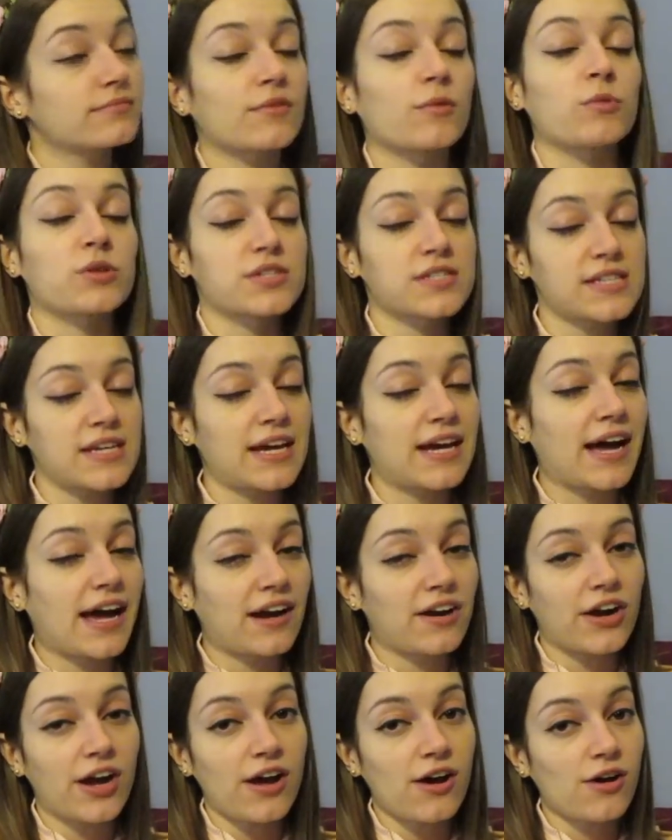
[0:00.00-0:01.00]
We'll see. I
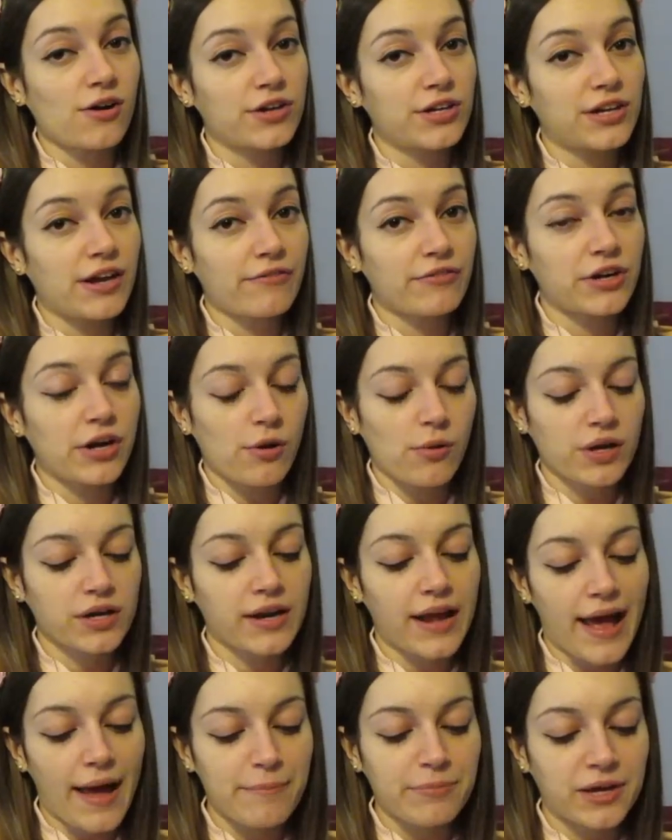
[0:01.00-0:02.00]
don't know. You never know what
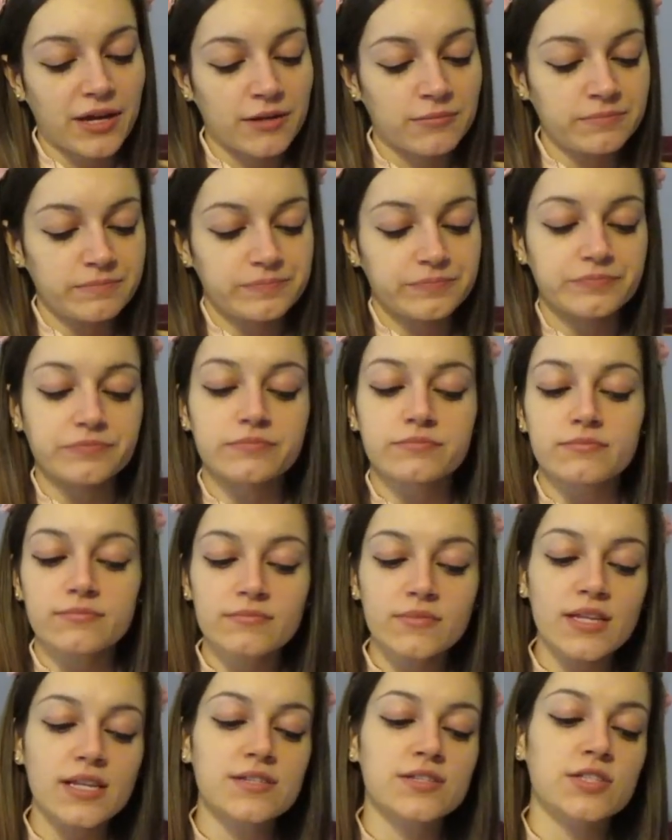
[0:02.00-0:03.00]
could happen.
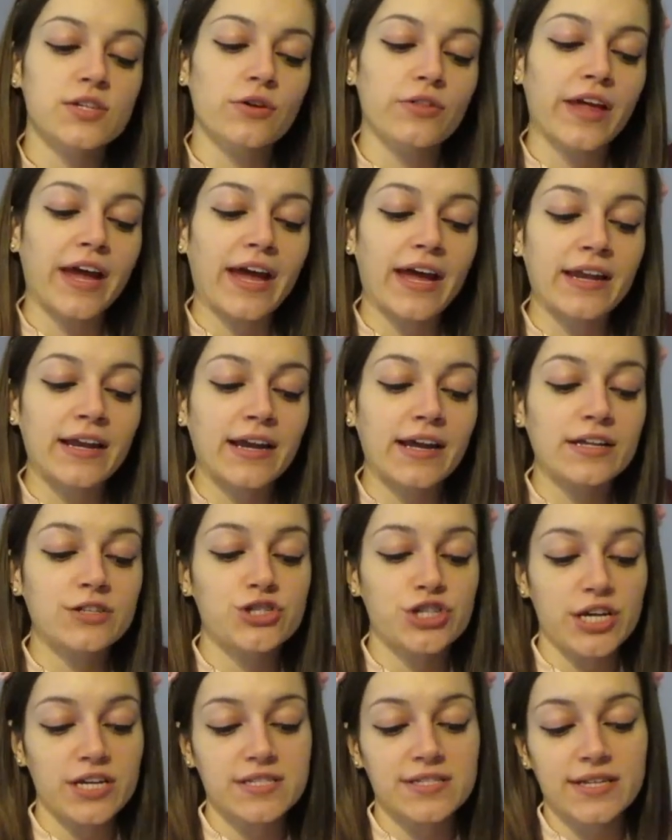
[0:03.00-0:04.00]
So then
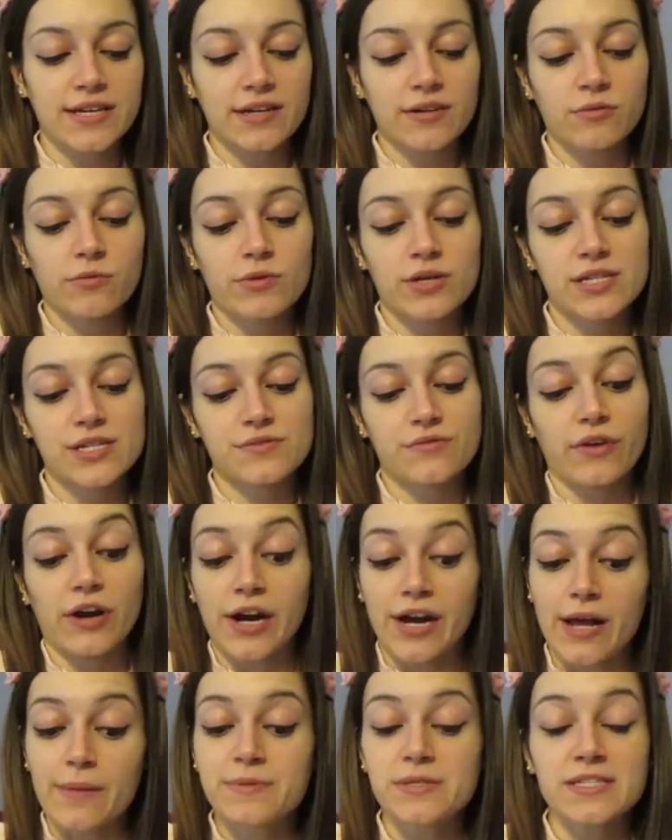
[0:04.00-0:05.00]
Jason was
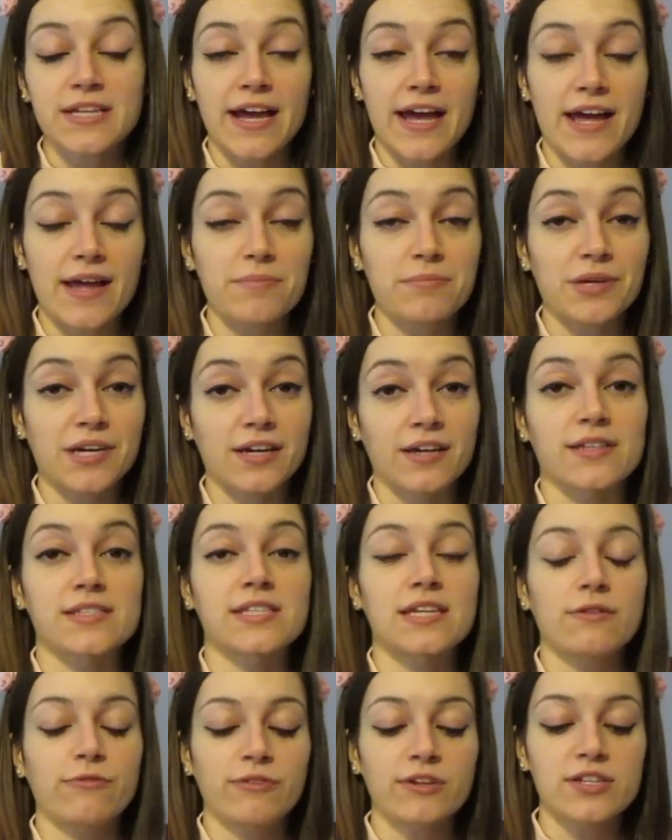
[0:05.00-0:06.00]
very upset because
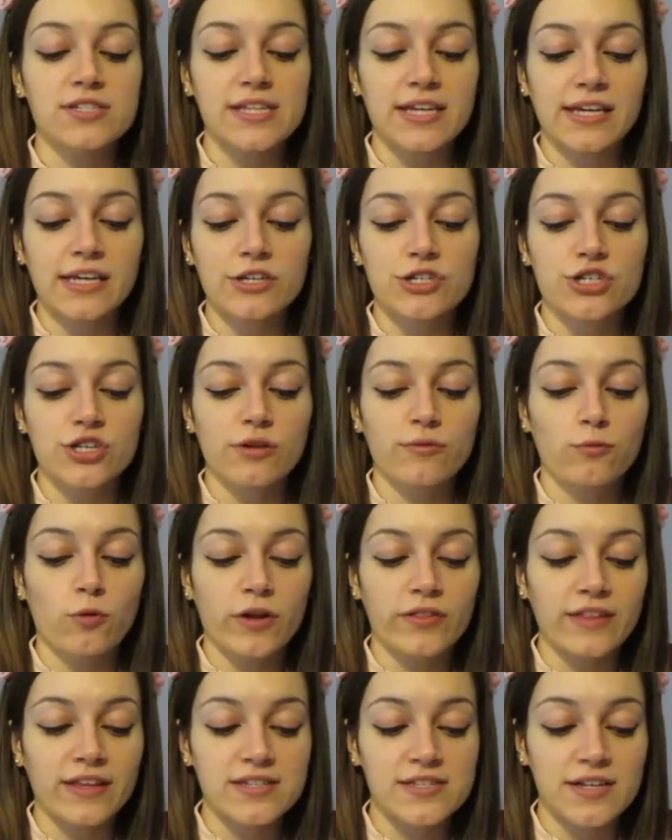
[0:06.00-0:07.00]
he feels like he should have
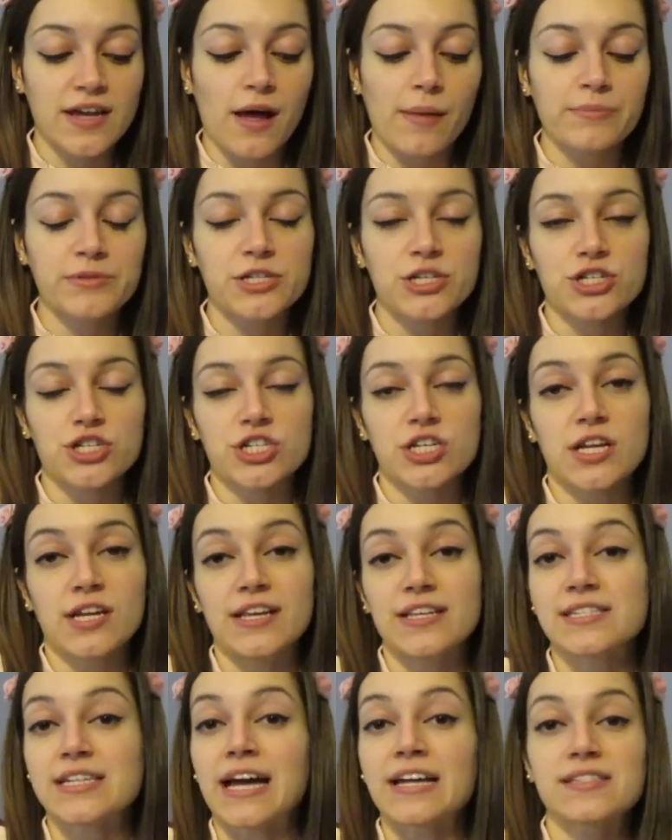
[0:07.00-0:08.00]
won this competition.
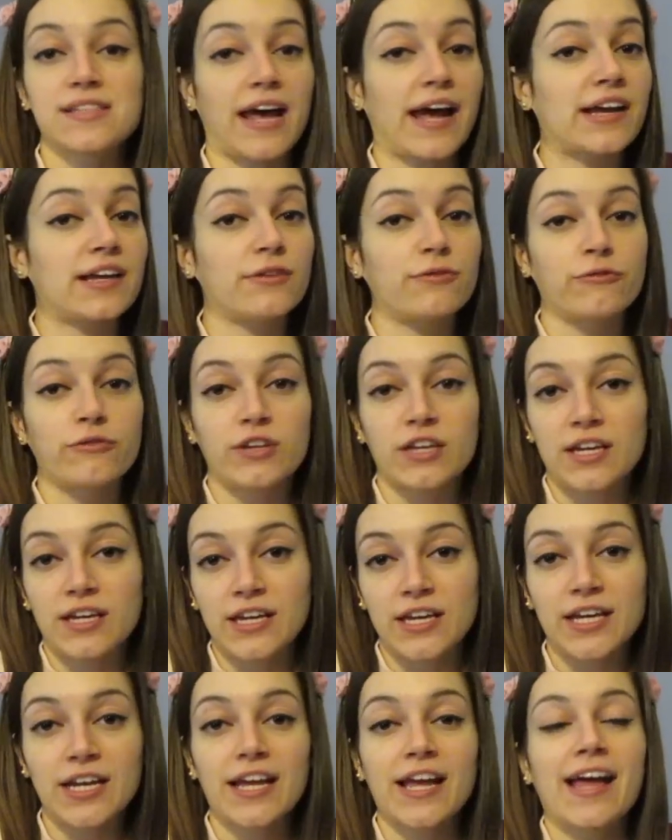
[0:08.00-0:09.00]
He's got tiny
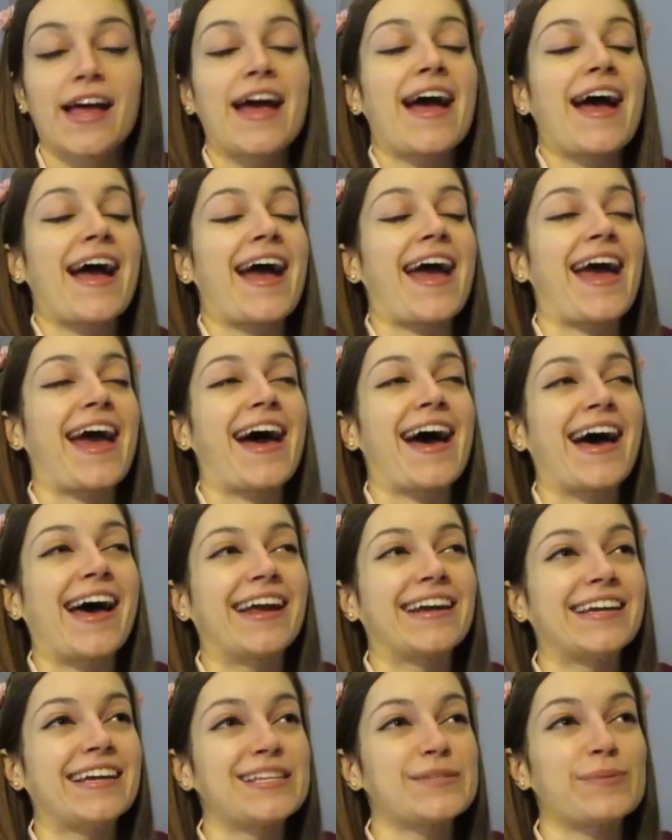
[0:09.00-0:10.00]
feet,
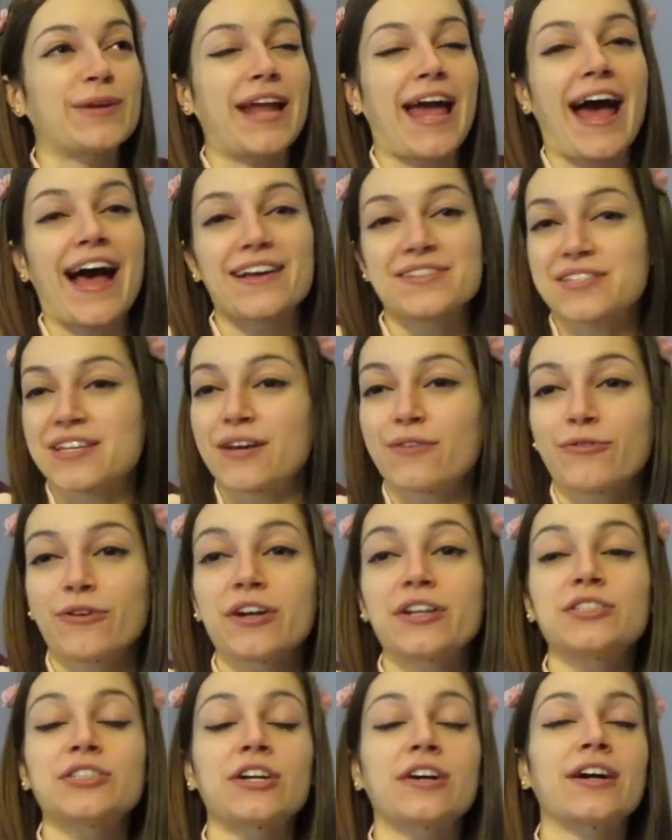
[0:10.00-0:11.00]
and he's been asking for
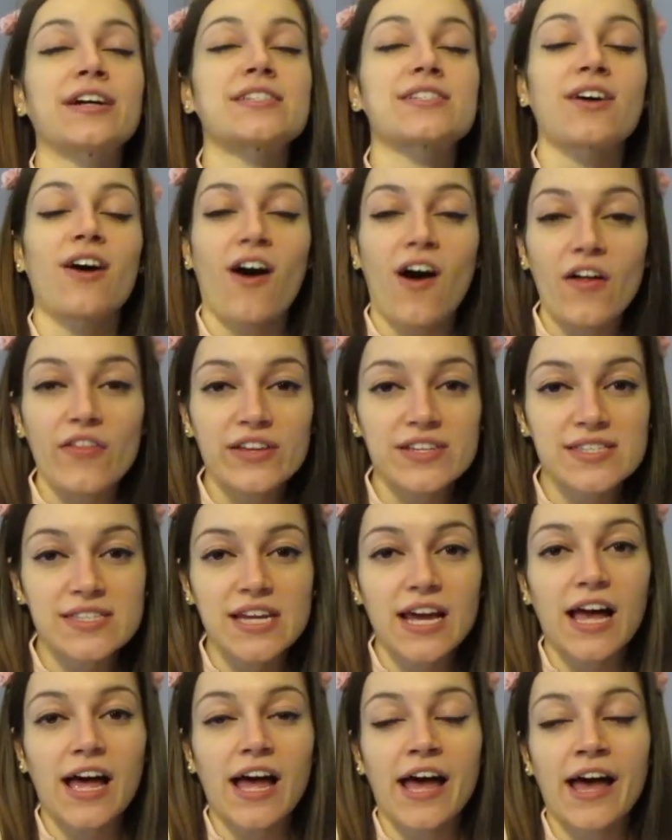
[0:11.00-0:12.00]
endurance all this
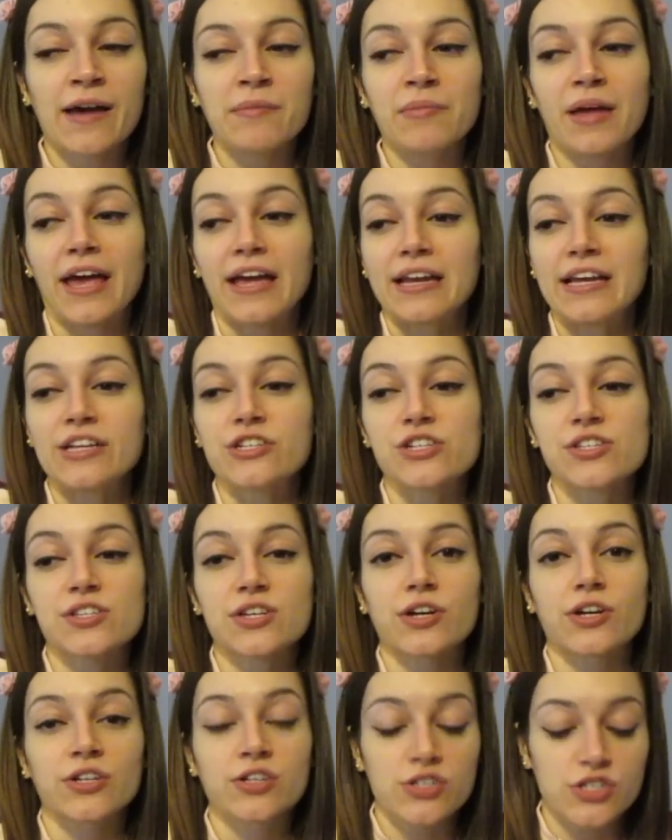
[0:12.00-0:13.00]
time, and he just
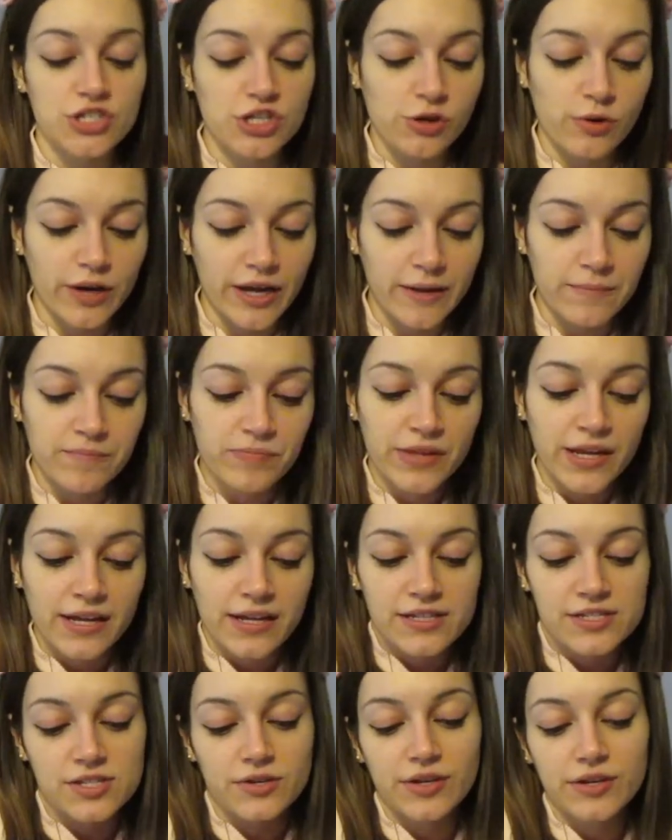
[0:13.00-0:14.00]
couldn't do it.
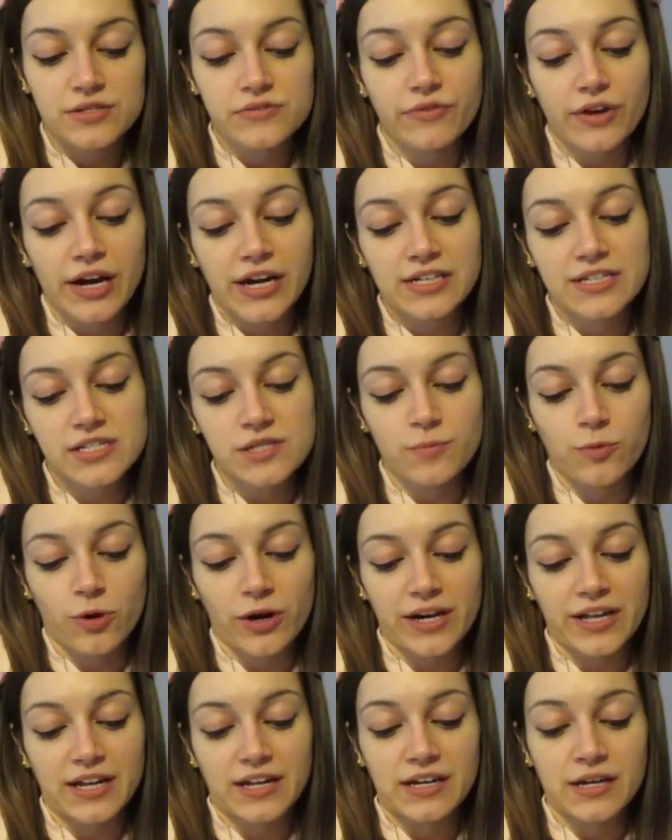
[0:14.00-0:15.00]
So he was very
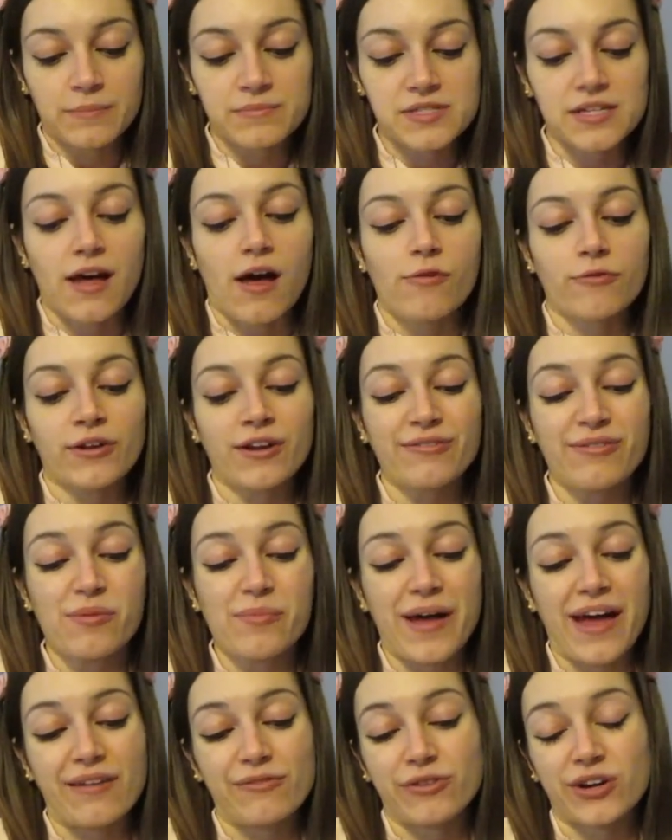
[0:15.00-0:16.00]
disappointed in himself, and I feel
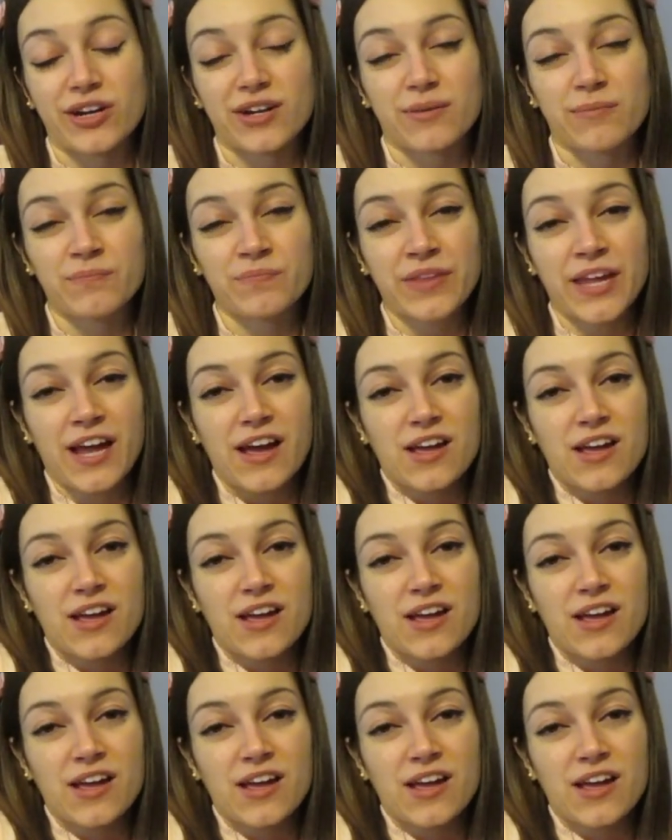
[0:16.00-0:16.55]
bad for him.